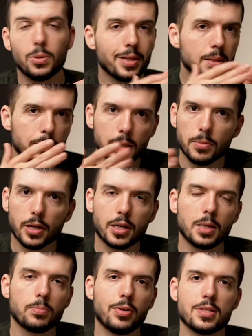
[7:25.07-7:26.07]
don't need a big
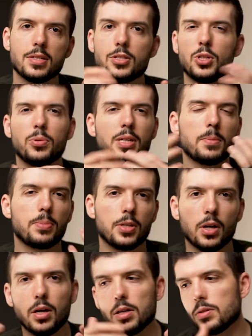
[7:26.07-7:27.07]
marketing presence, you don't need
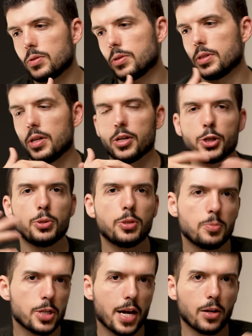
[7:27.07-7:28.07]
PR or a
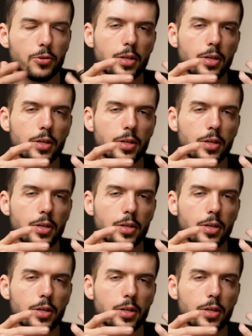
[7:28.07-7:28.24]
YouTube channel or